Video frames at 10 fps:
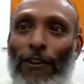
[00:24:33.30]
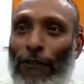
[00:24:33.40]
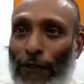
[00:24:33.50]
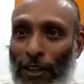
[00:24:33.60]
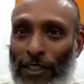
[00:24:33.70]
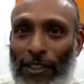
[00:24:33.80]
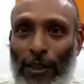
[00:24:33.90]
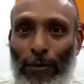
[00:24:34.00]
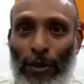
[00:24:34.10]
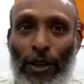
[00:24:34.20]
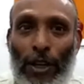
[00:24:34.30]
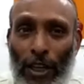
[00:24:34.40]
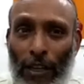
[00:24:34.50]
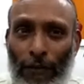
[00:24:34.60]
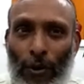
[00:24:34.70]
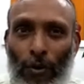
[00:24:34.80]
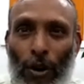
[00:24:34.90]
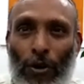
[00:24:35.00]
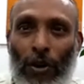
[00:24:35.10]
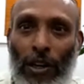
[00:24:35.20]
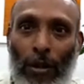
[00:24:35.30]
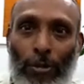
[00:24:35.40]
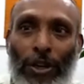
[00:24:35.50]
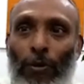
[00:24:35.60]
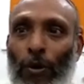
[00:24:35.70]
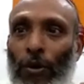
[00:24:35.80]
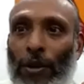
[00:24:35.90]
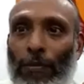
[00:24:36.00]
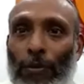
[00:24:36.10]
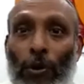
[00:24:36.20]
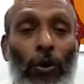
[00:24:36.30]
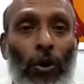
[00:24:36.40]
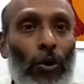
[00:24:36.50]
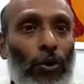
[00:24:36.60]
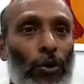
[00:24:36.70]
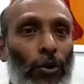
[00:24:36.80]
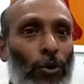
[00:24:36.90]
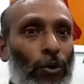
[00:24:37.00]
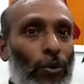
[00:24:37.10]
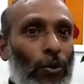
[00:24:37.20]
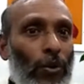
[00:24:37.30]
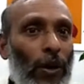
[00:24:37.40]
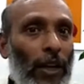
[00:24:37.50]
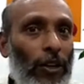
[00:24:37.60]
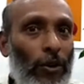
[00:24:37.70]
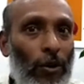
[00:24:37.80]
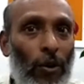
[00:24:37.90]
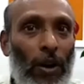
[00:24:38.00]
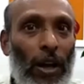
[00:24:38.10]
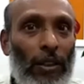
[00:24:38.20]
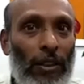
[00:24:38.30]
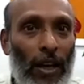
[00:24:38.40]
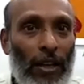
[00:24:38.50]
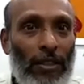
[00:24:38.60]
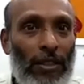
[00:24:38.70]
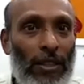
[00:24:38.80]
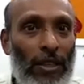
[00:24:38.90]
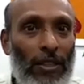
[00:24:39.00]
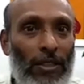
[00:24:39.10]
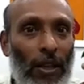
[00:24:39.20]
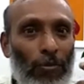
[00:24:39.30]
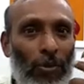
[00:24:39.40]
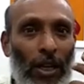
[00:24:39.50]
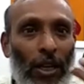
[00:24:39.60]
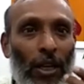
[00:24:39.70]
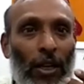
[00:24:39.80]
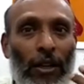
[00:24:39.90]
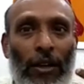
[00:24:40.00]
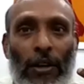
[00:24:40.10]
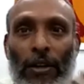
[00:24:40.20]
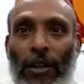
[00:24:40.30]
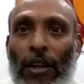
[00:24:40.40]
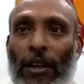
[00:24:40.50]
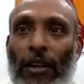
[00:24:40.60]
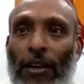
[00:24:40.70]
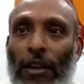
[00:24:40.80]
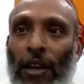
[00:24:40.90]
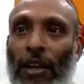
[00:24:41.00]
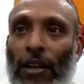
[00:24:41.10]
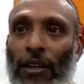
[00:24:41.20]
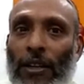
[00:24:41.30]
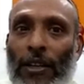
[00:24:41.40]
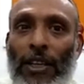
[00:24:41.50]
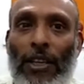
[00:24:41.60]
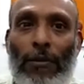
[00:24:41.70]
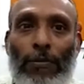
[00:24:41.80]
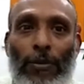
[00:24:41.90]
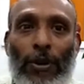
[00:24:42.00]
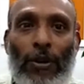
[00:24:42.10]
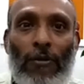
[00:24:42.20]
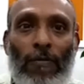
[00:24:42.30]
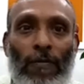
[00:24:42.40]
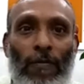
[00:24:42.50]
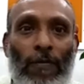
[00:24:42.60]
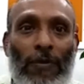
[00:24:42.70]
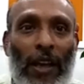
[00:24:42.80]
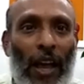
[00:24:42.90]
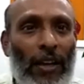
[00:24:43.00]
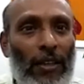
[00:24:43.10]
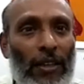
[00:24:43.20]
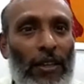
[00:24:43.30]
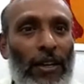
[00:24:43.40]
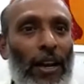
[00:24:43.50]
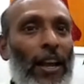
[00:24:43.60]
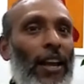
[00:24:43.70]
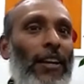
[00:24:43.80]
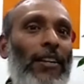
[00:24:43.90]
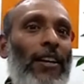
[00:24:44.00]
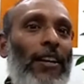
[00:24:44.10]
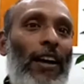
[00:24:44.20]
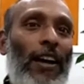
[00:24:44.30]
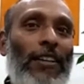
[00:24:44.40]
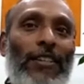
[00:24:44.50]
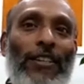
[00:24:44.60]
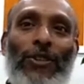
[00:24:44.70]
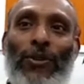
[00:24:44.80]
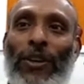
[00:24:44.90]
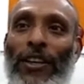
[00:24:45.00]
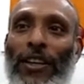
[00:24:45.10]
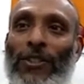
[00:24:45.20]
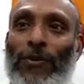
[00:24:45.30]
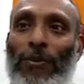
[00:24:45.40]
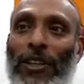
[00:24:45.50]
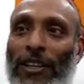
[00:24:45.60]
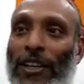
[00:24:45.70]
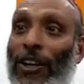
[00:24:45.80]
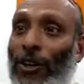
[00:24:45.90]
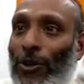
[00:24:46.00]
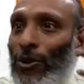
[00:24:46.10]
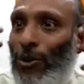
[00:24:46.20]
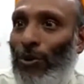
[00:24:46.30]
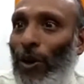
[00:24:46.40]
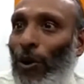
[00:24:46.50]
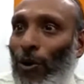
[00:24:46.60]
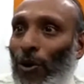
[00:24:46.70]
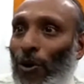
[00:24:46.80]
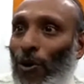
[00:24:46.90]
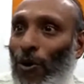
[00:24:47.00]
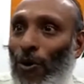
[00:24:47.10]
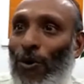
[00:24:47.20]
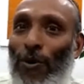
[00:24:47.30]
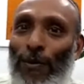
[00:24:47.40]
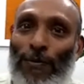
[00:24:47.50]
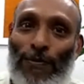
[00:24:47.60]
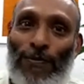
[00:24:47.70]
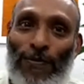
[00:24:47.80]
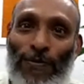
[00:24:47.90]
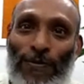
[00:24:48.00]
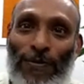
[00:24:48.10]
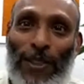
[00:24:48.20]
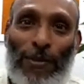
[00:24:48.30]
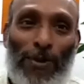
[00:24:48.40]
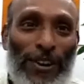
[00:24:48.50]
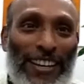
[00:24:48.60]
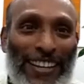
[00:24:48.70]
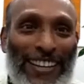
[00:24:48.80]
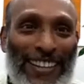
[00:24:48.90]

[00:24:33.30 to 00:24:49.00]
First step. If you want to little bit more improve, do like yoga, tai chi, something really, really deep and greatly connecting to your inner spirit, to your home, the body.